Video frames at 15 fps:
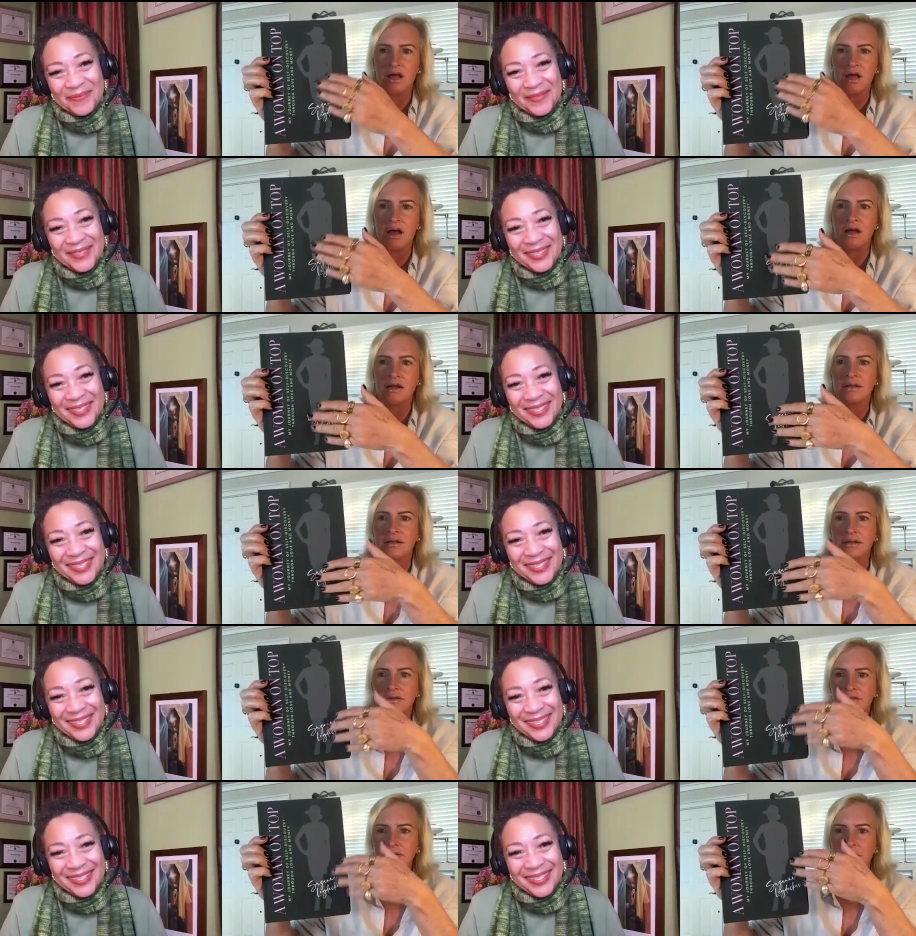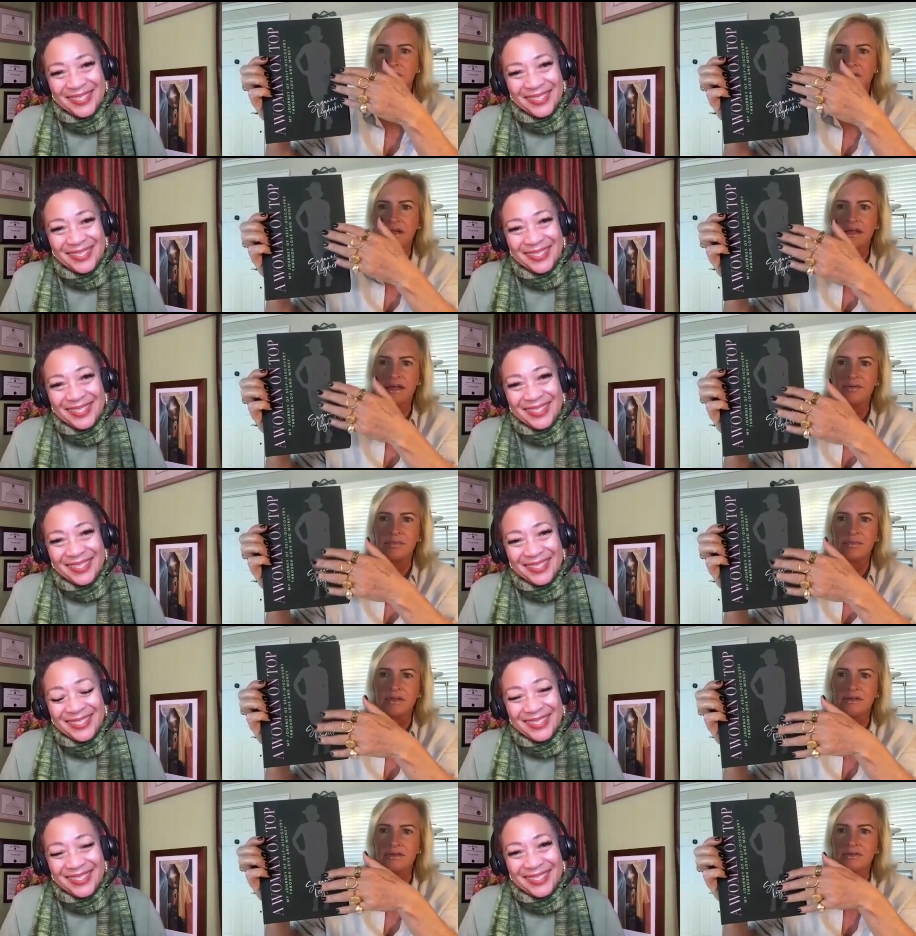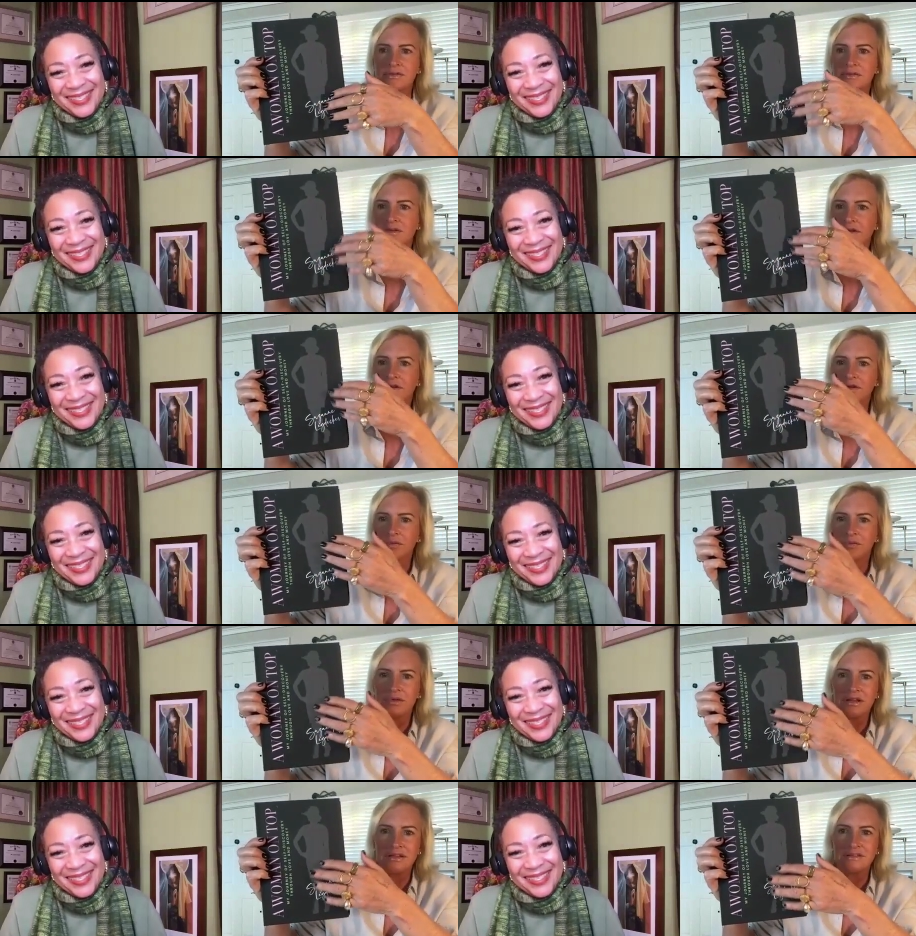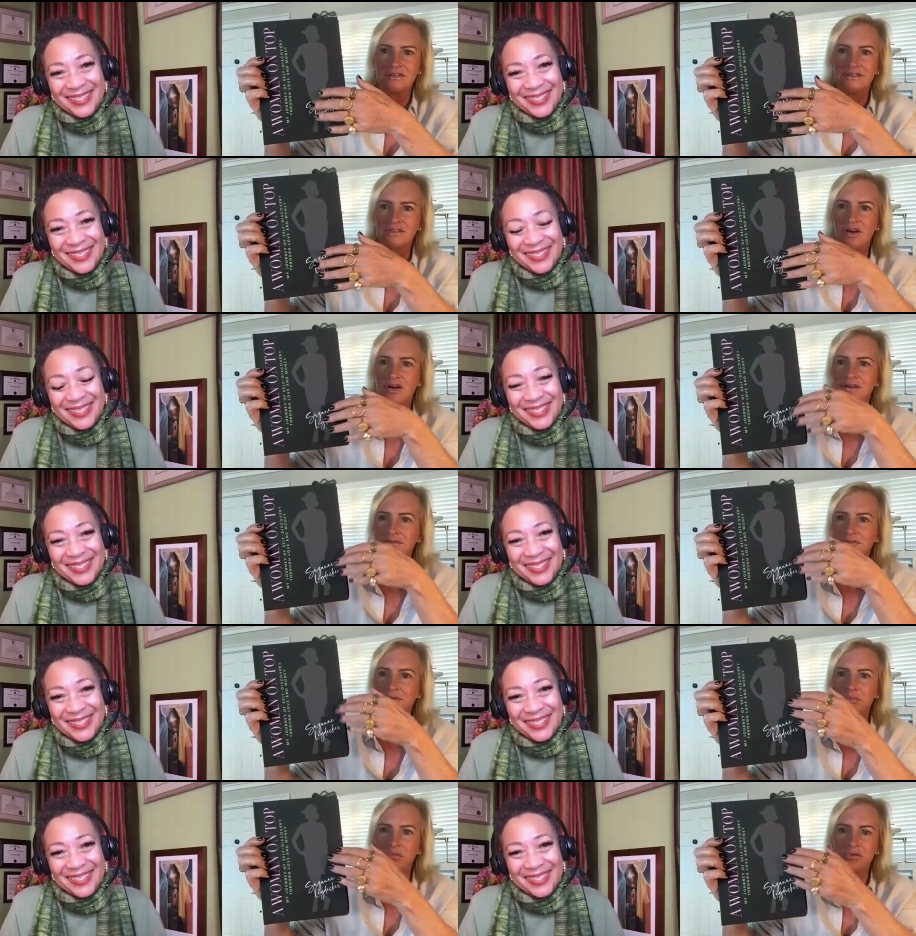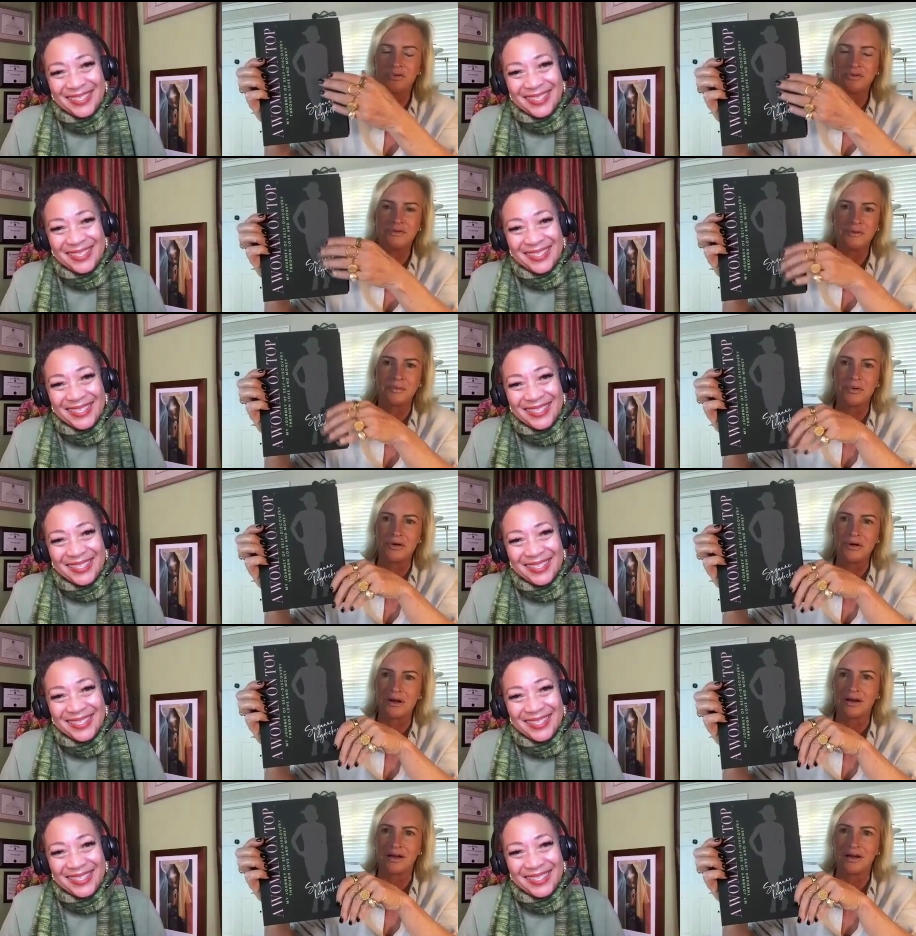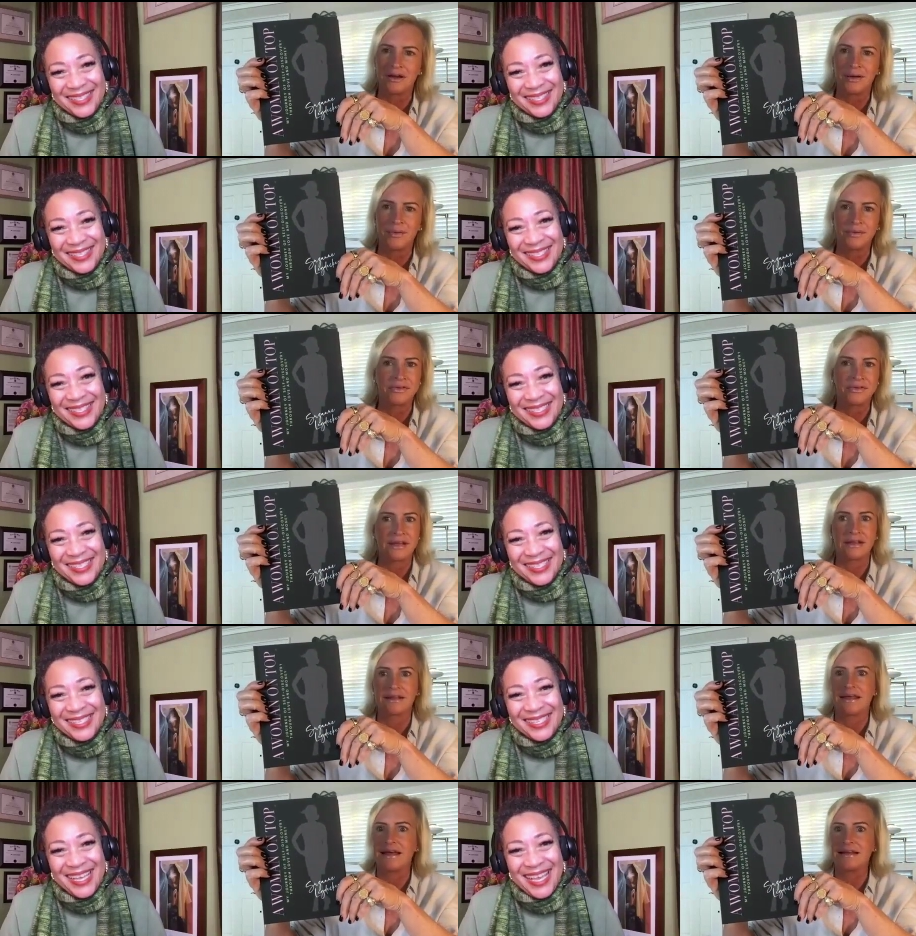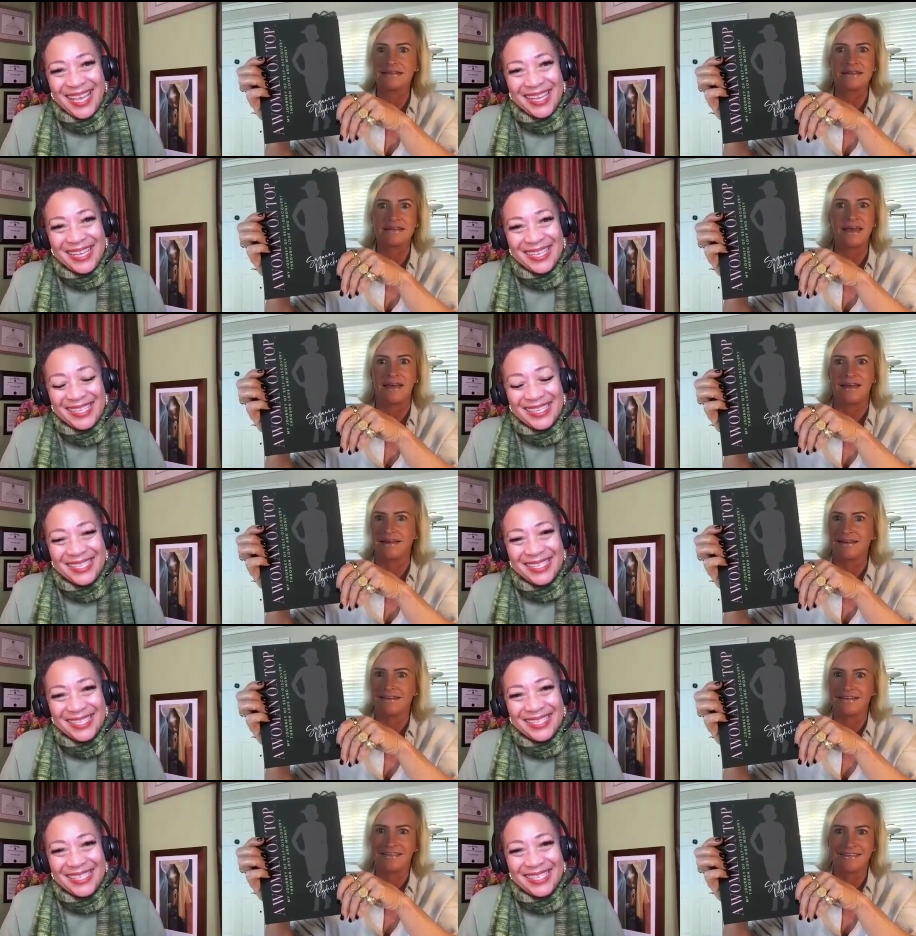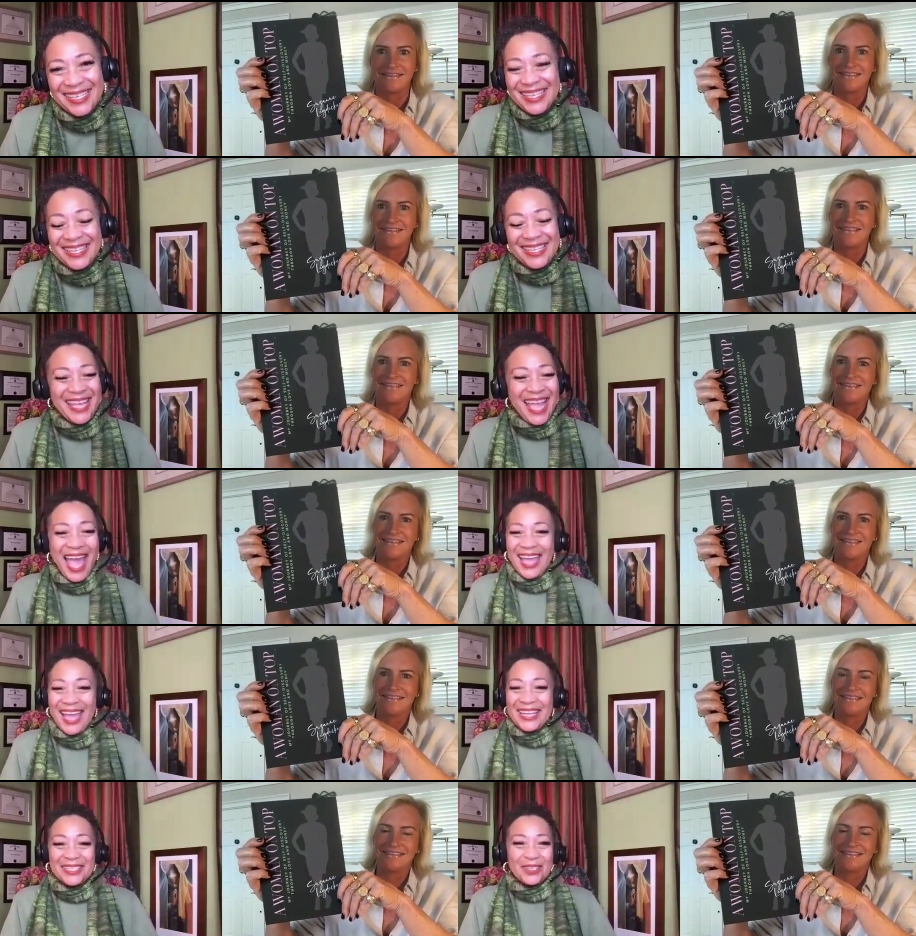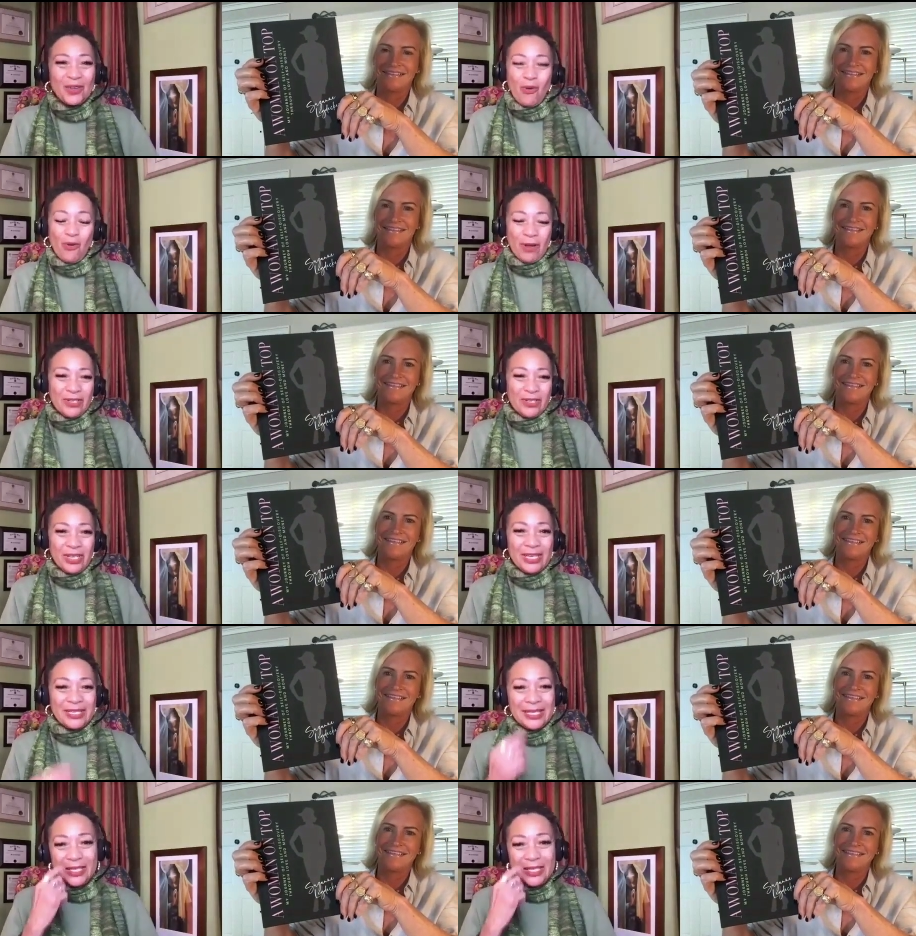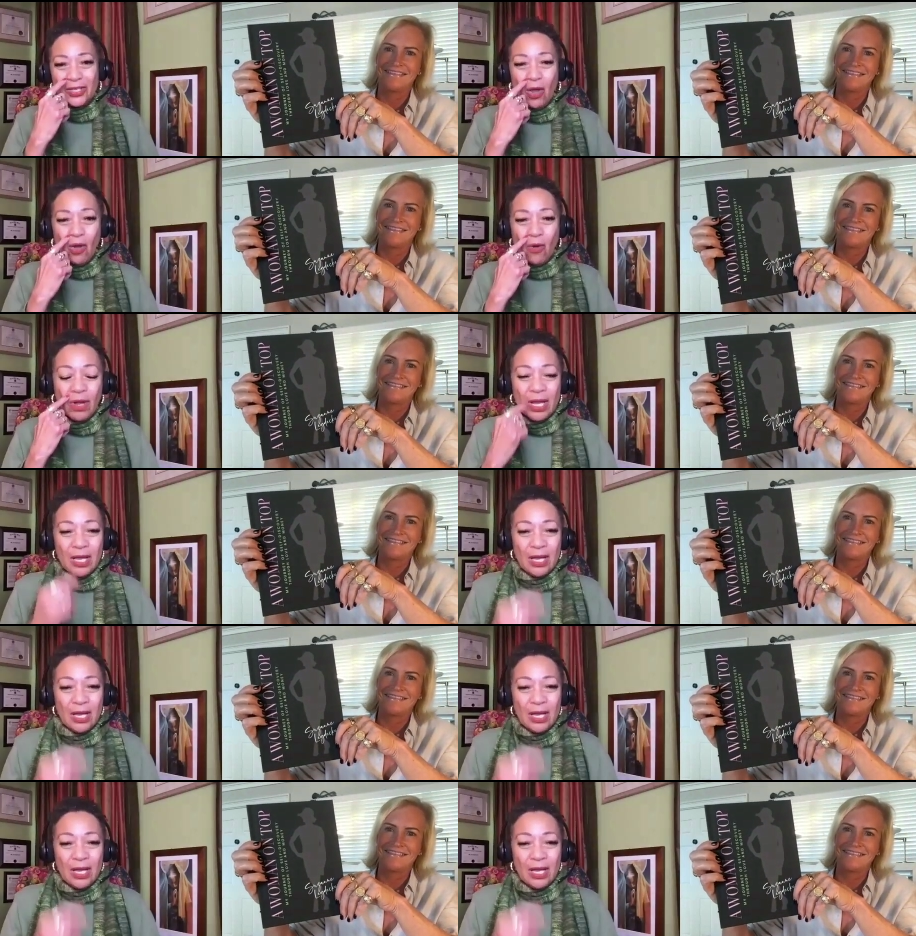Speaker 1: a lot. And then somebody gave me this really soft, beautiful book, and I was like, that's yeah. it.
Speaker 2: Yeah, it's gorgeous. And so,